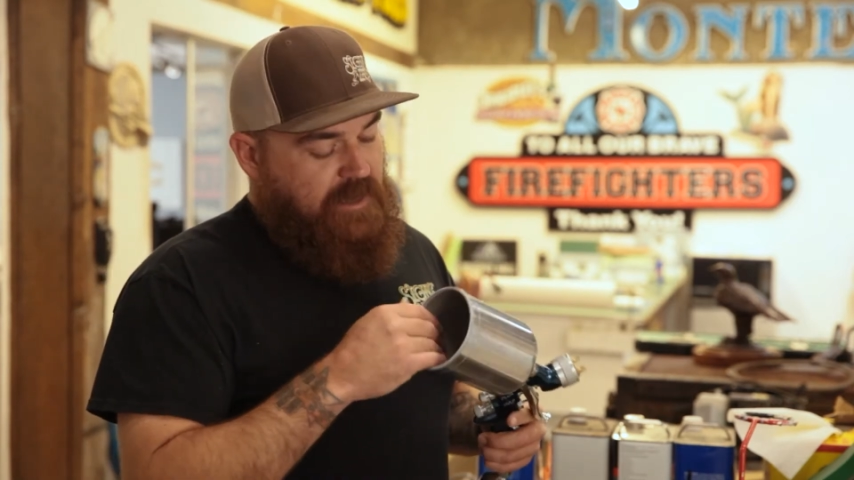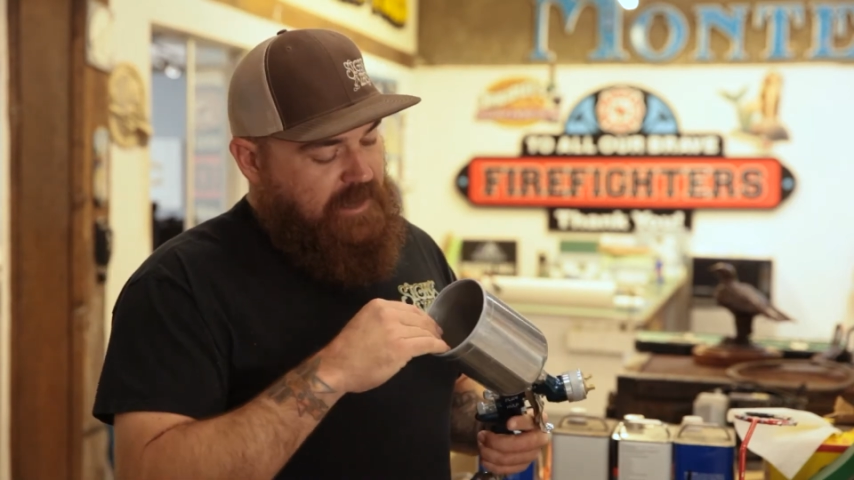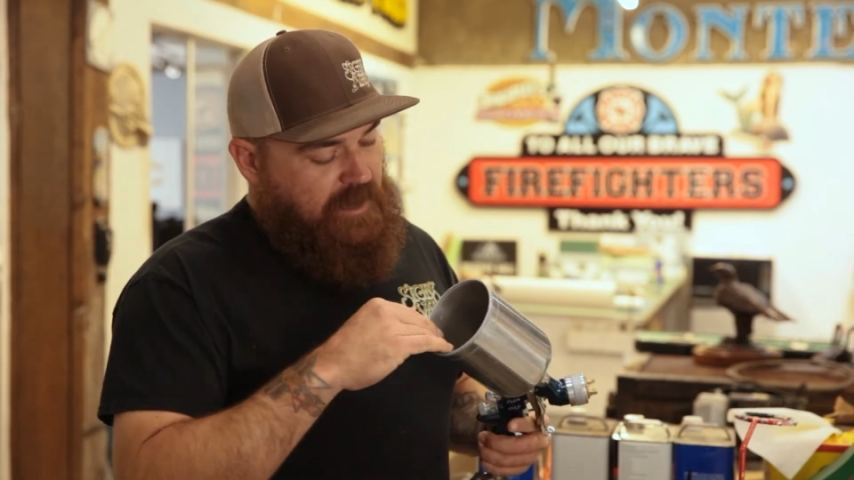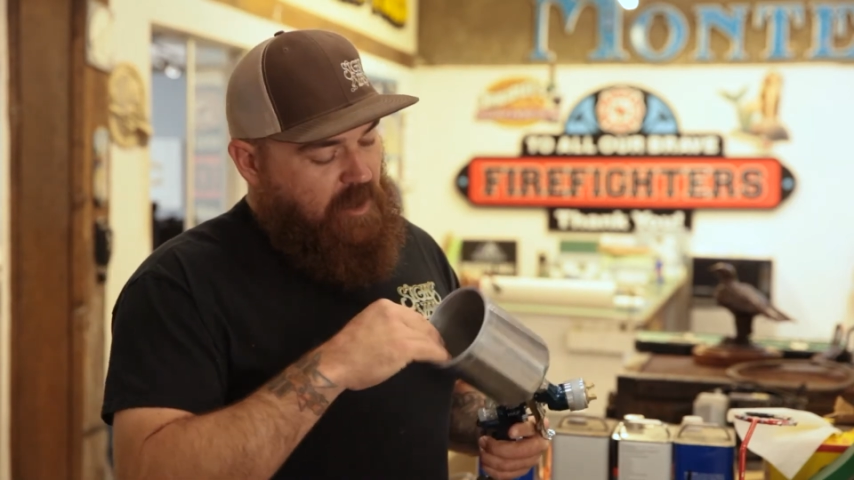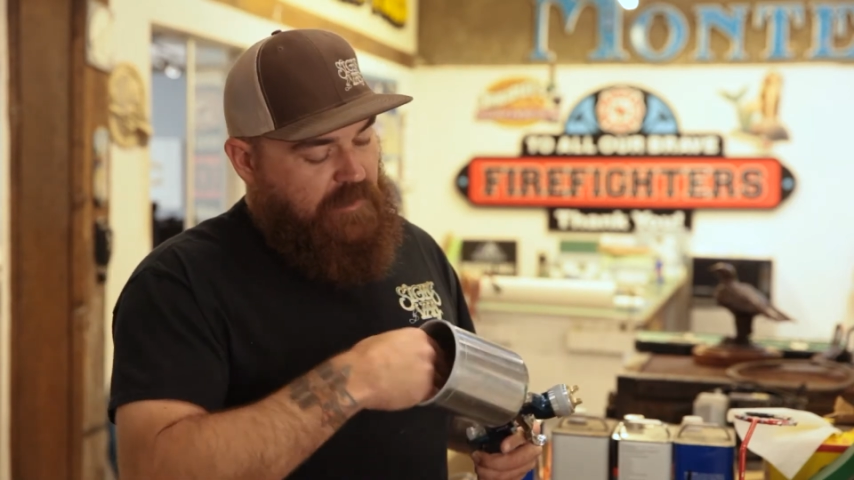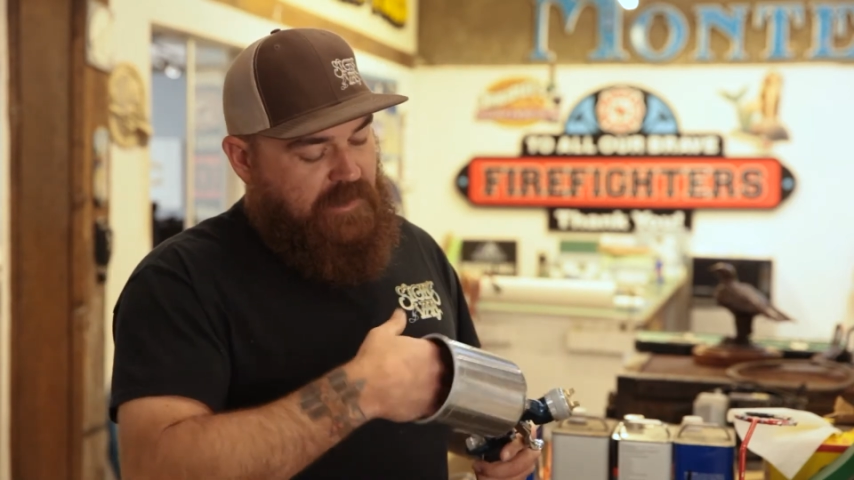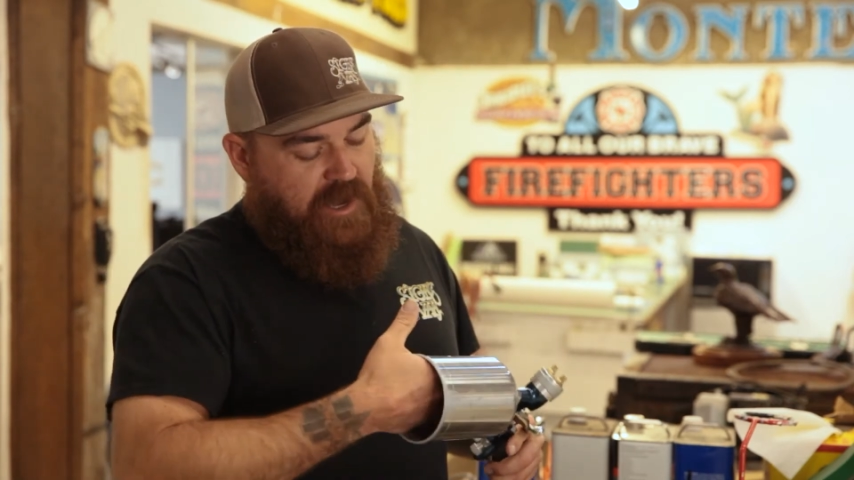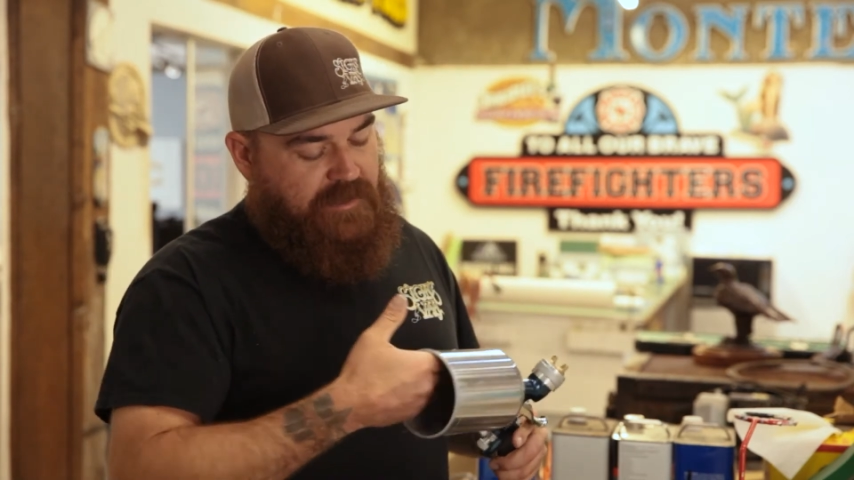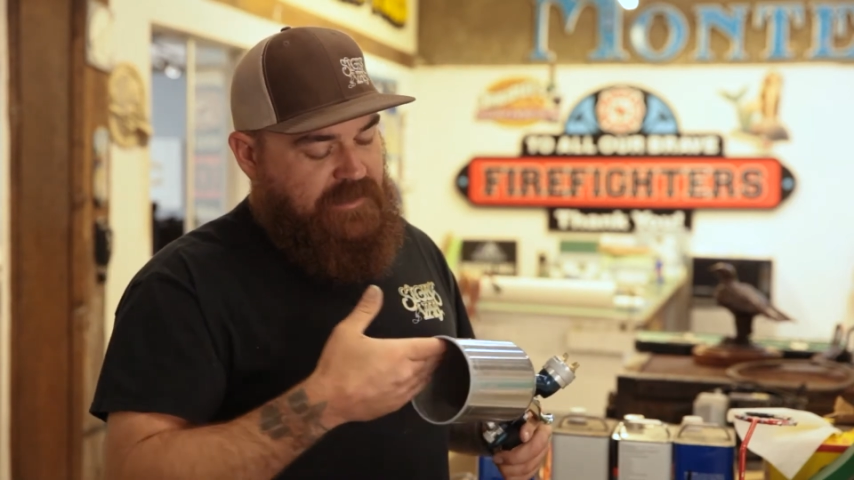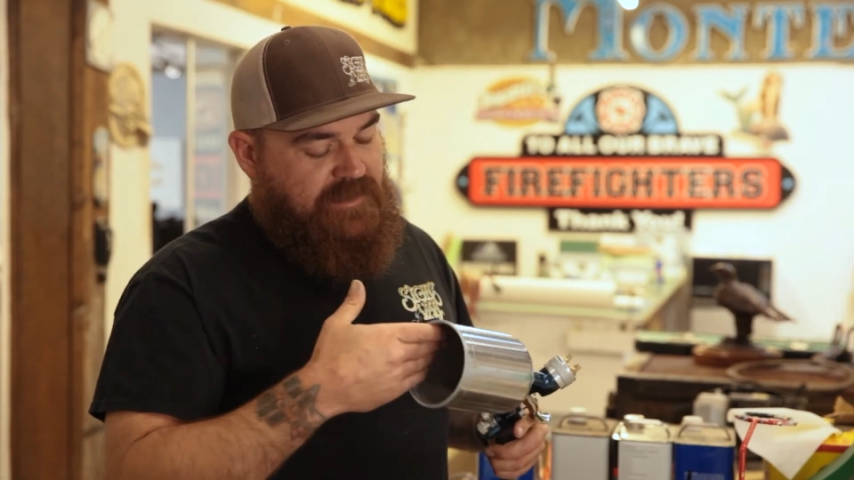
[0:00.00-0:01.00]
Get all the
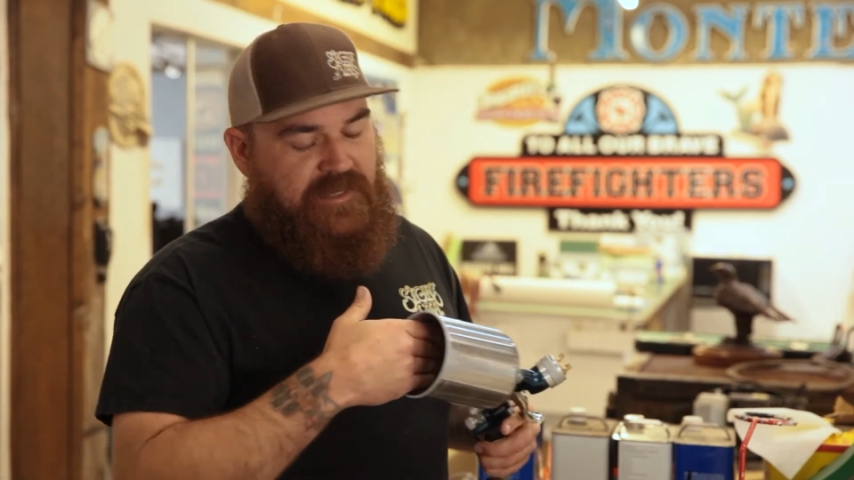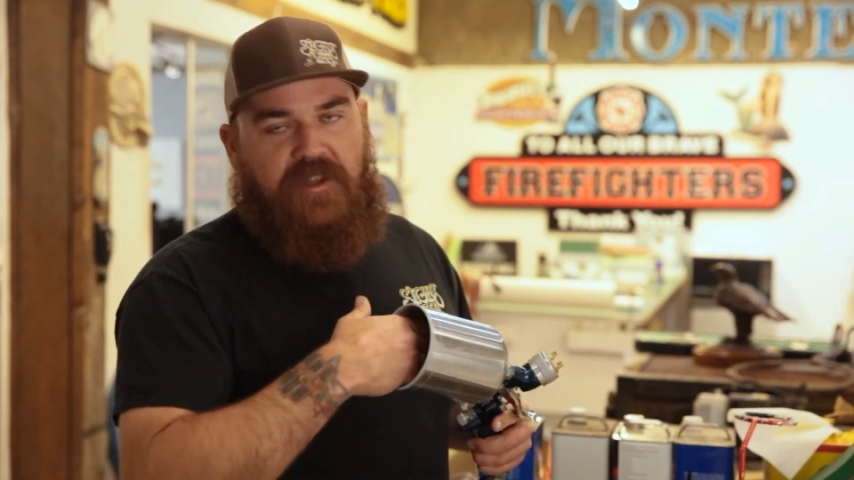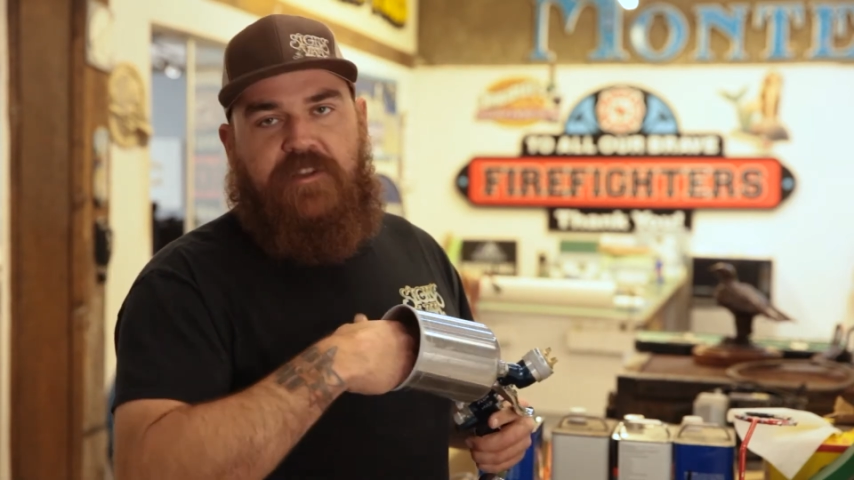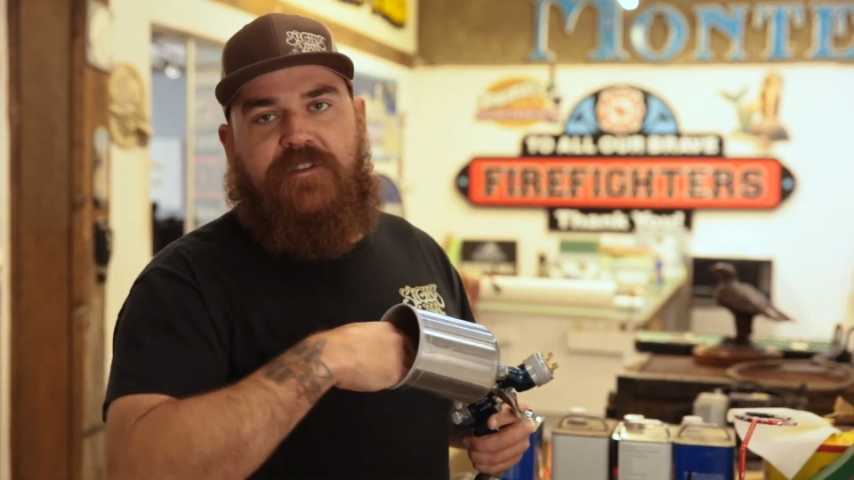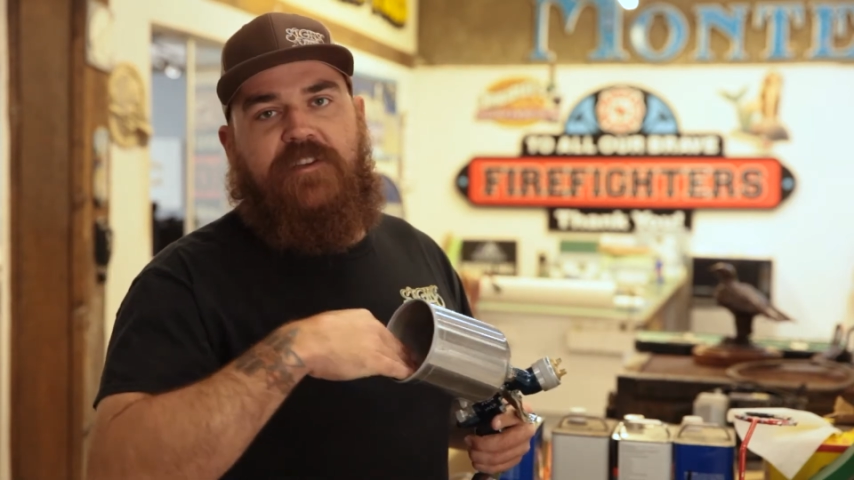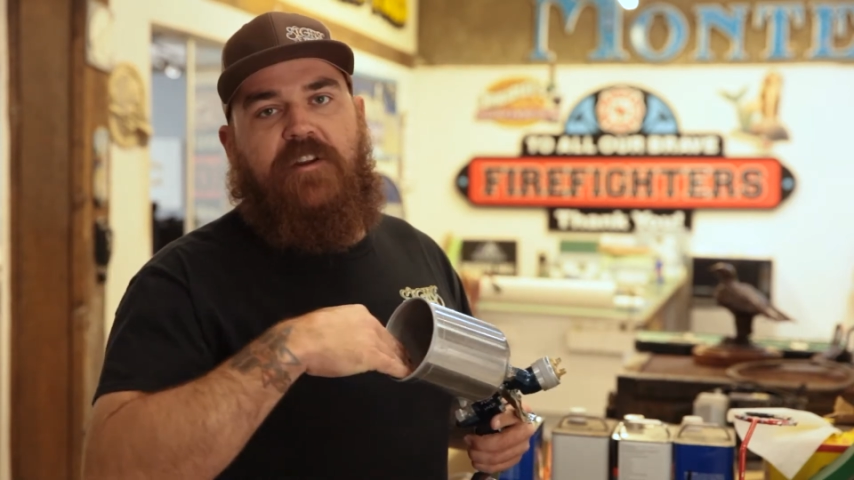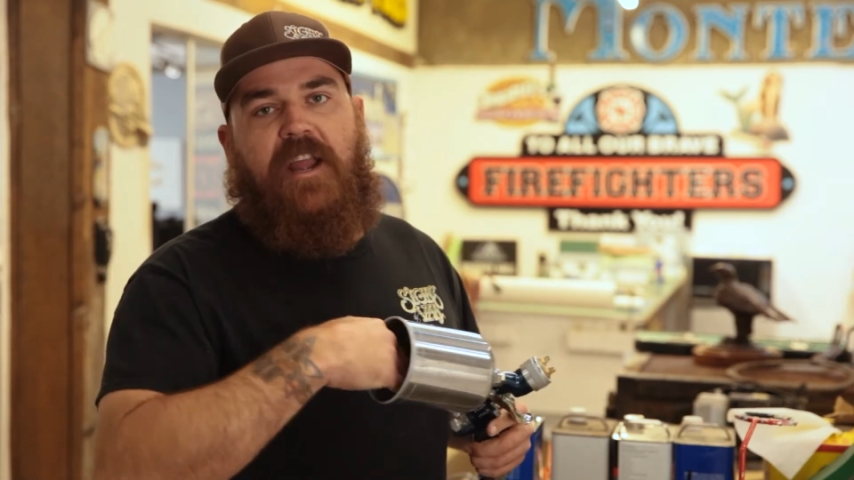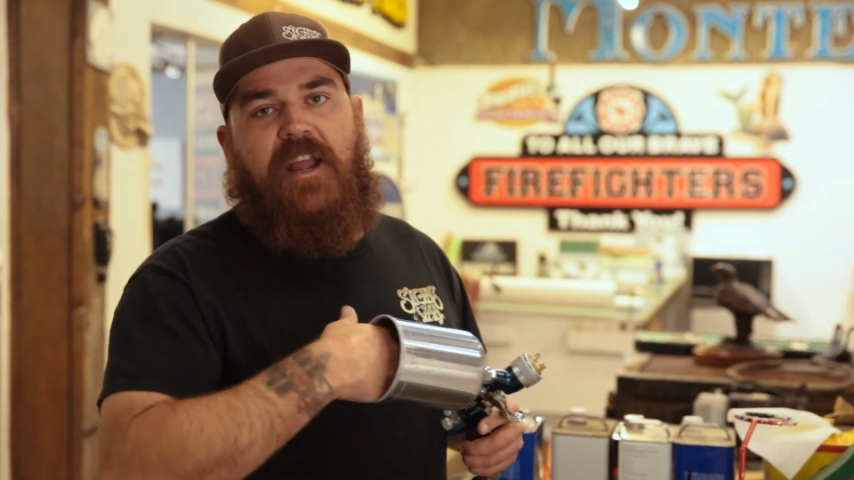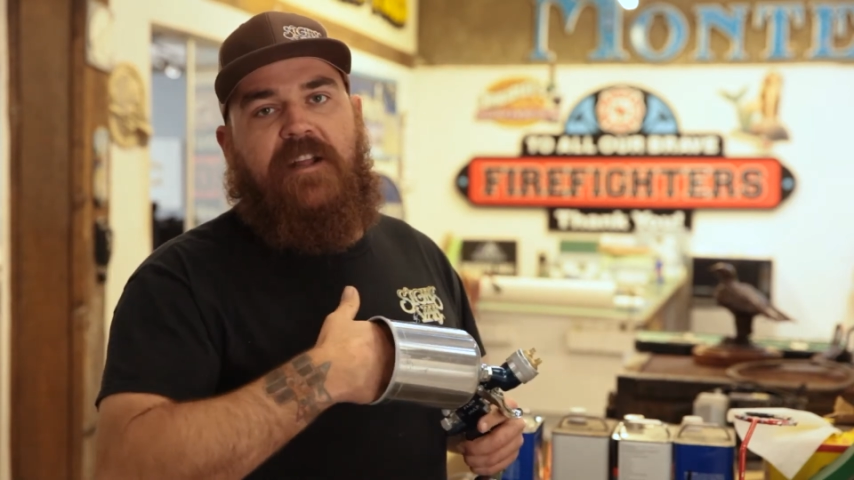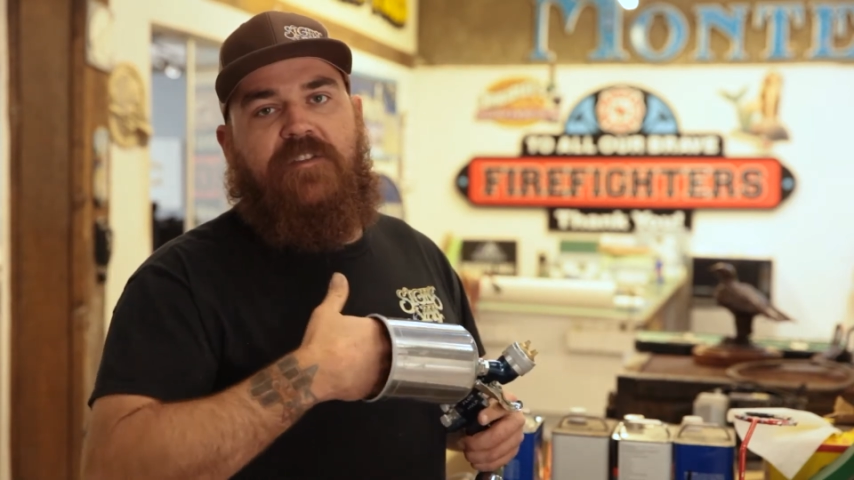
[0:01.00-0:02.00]
contents out using your
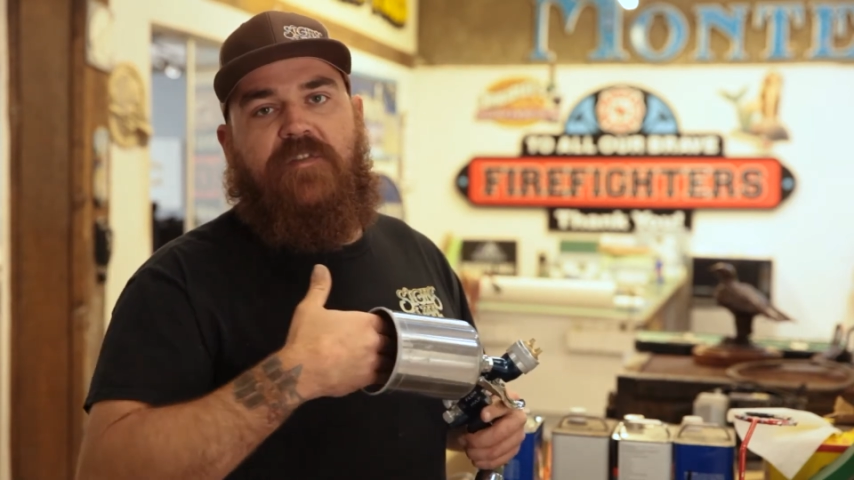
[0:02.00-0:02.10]
hands,